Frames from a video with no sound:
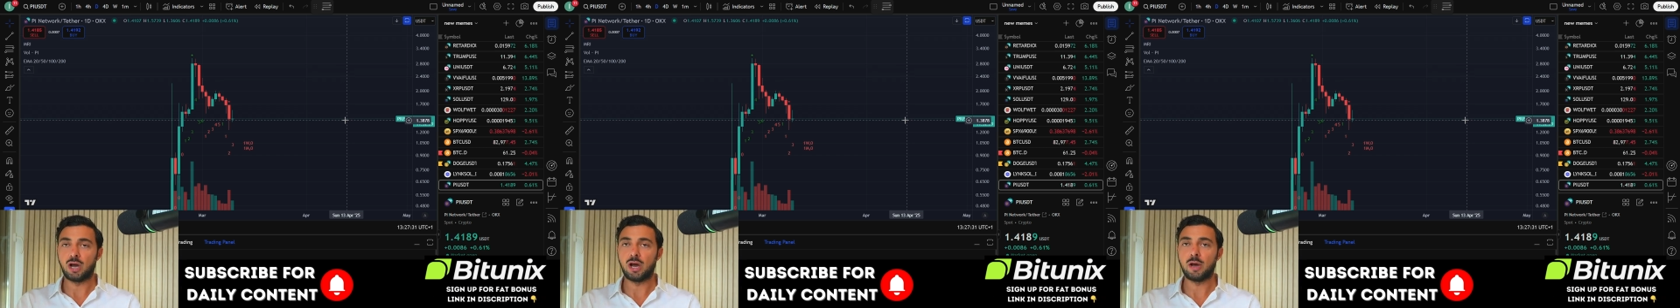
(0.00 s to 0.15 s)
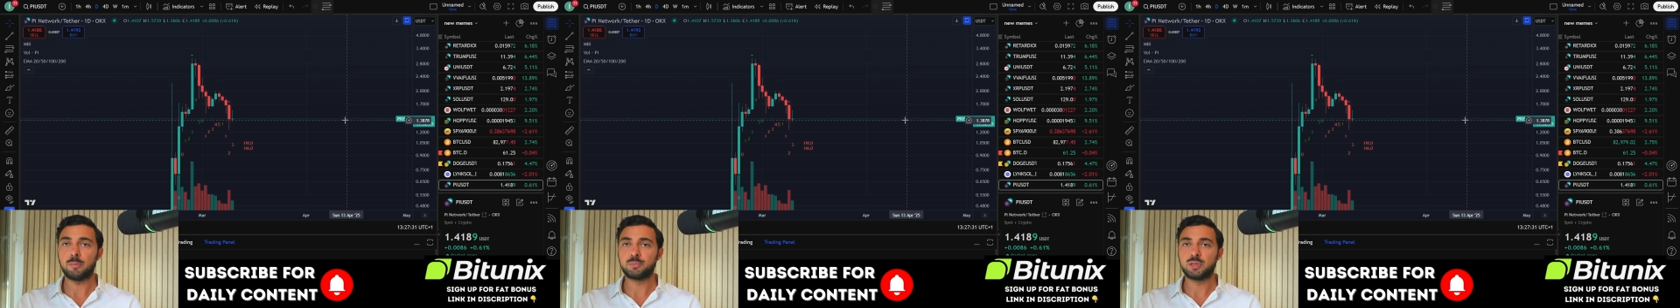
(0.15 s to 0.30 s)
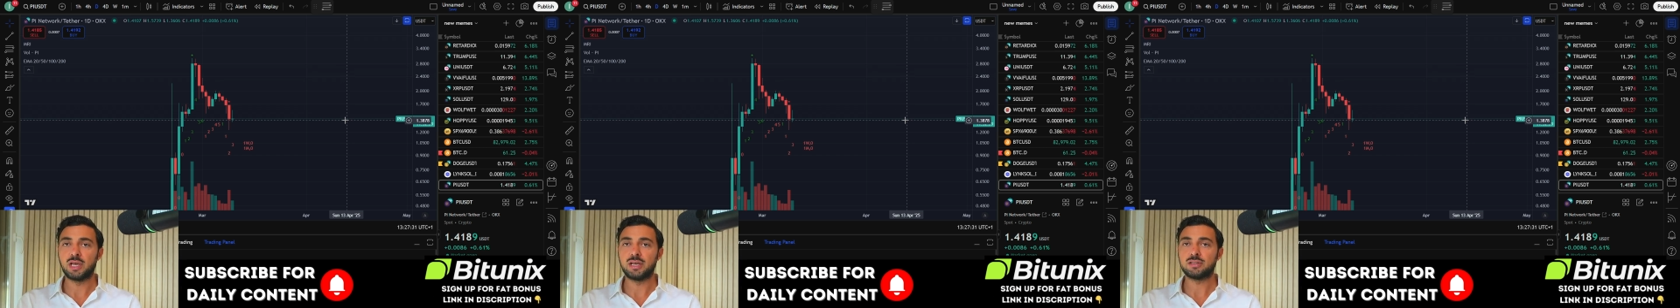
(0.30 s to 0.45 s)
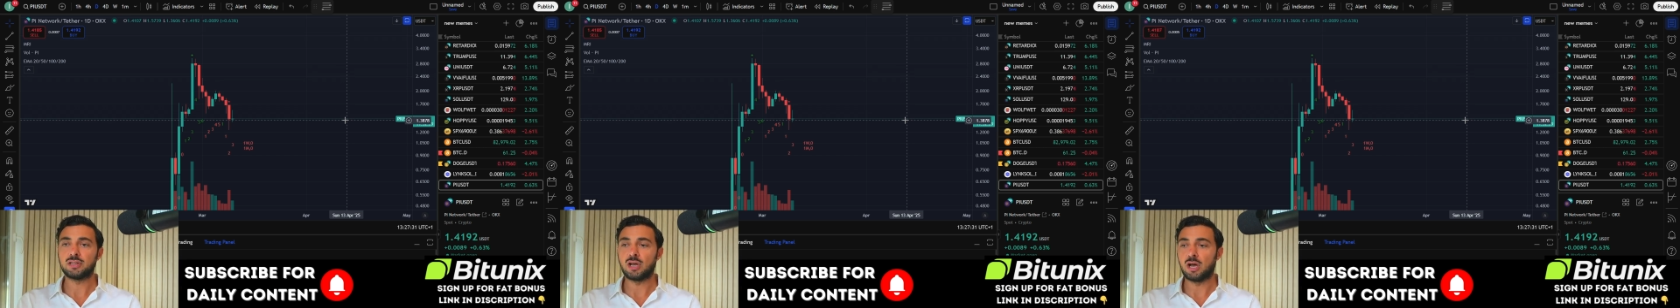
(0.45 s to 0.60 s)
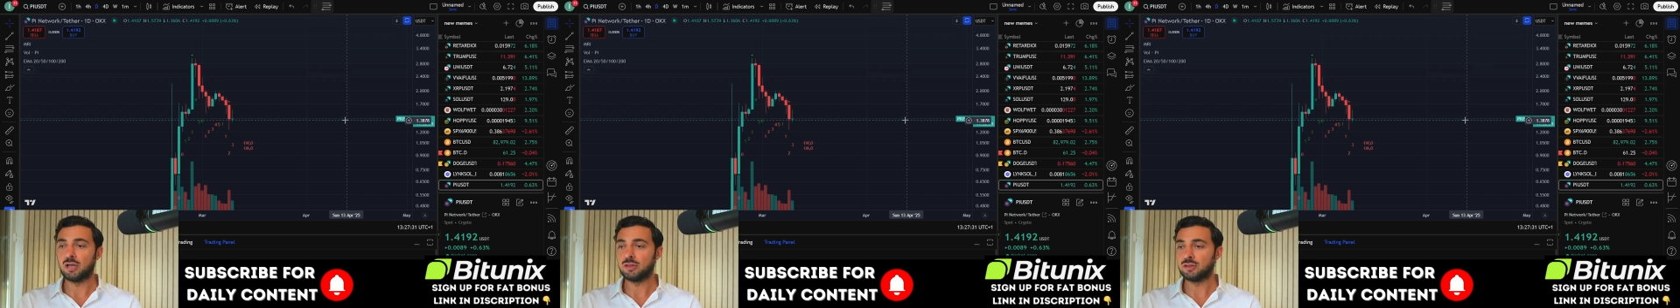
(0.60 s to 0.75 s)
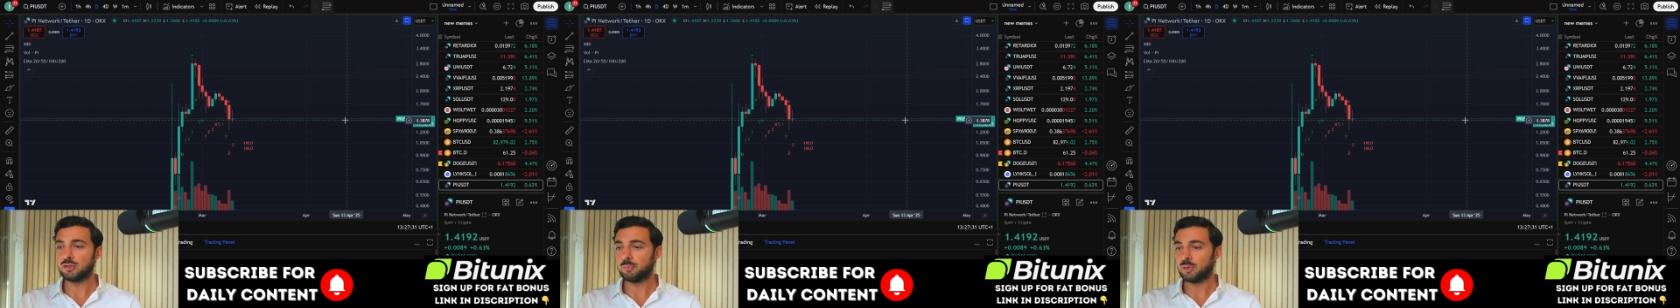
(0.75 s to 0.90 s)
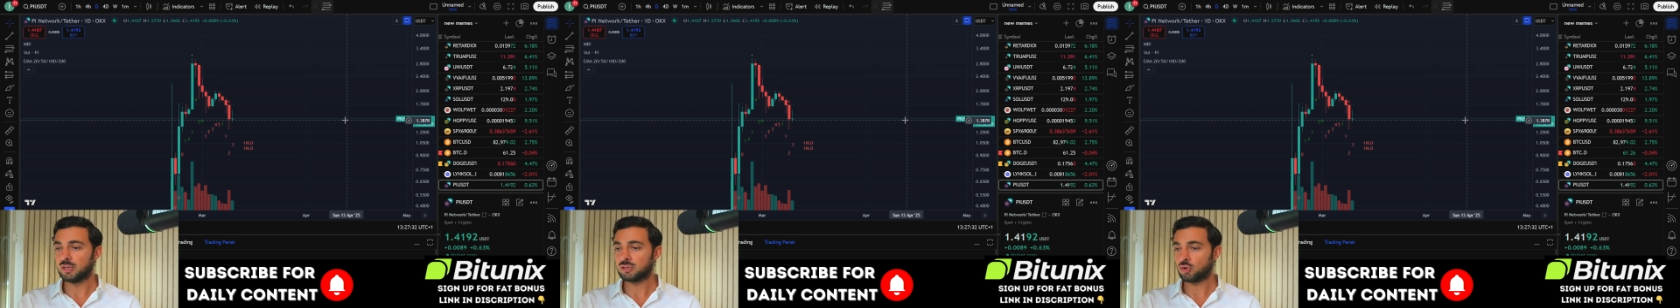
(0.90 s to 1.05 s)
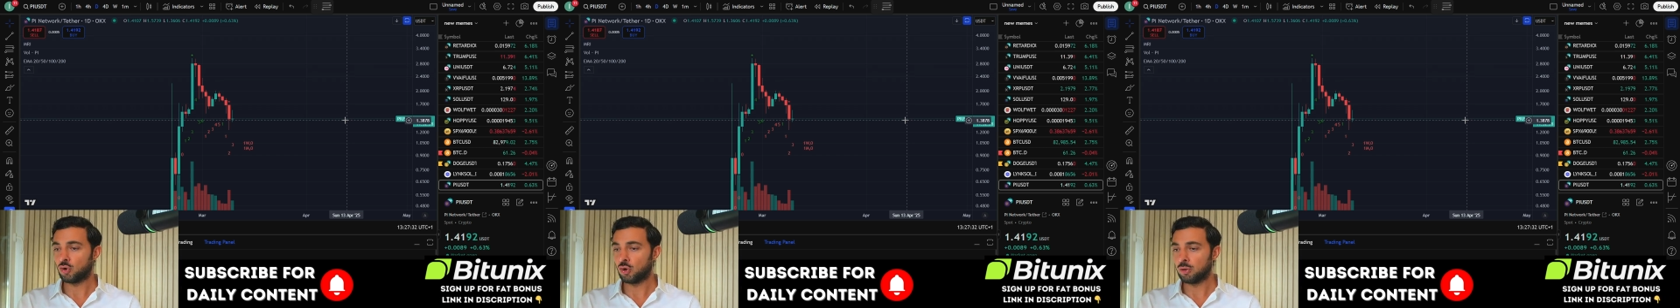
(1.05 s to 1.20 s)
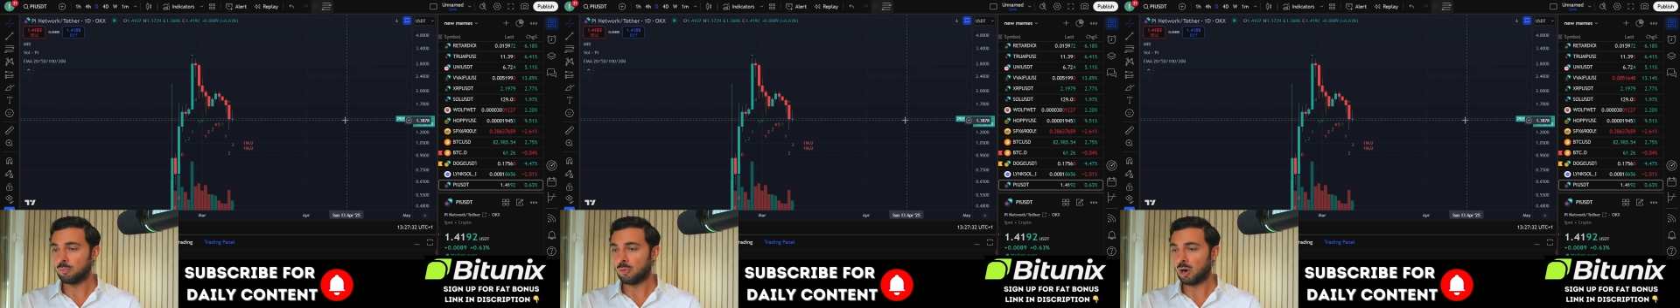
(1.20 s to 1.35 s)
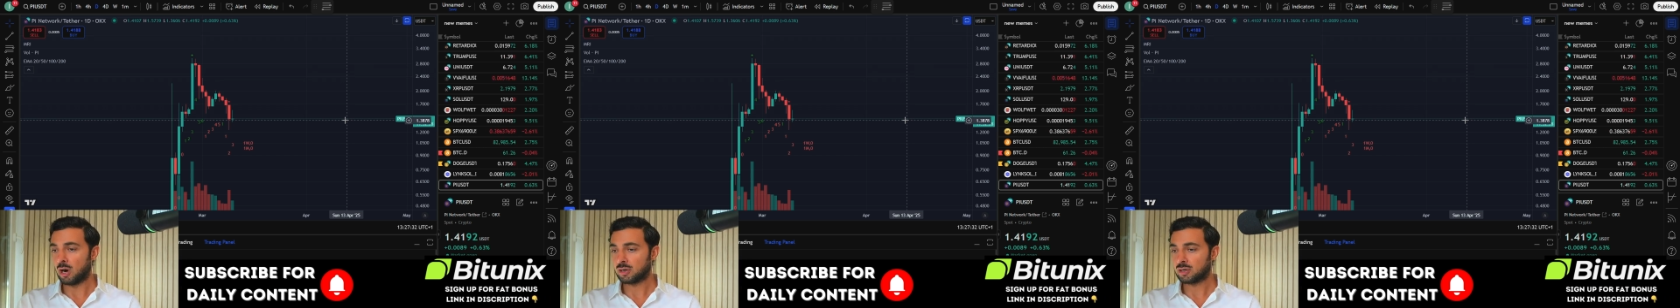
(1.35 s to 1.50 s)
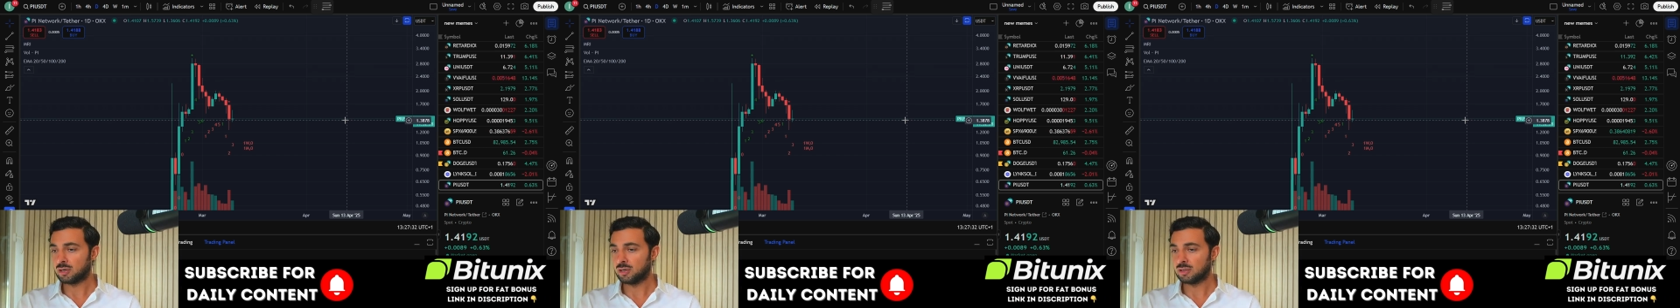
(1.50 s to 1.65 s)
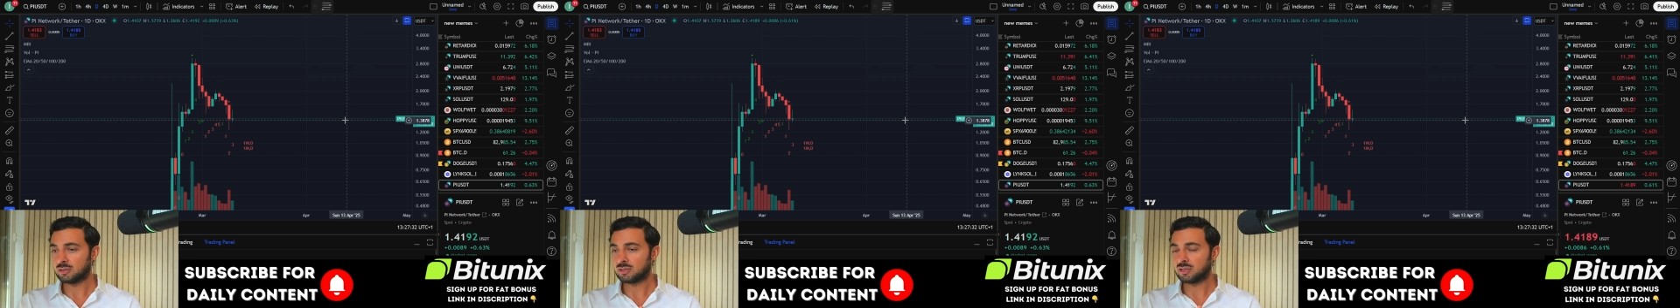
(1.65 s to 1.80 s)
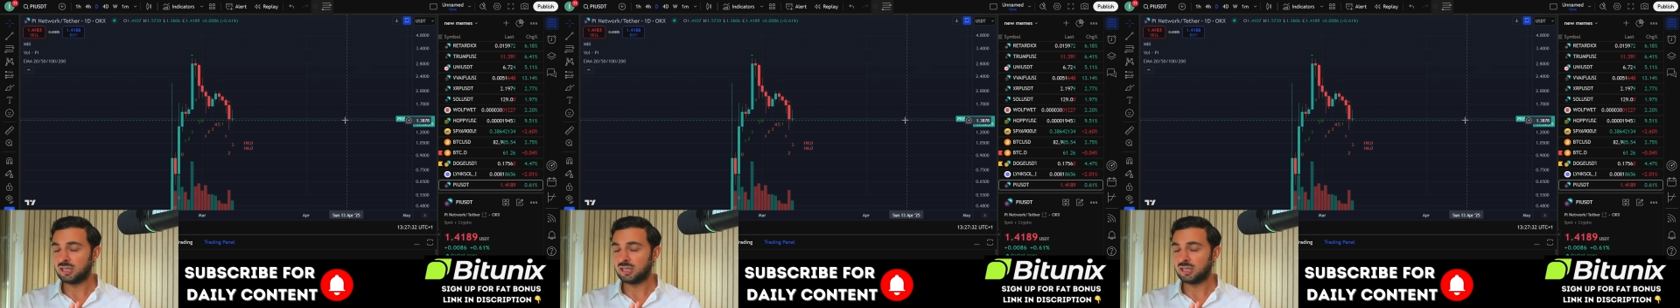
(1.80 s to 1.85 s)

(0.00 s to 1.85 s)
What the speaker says: update on the Bitcoin market.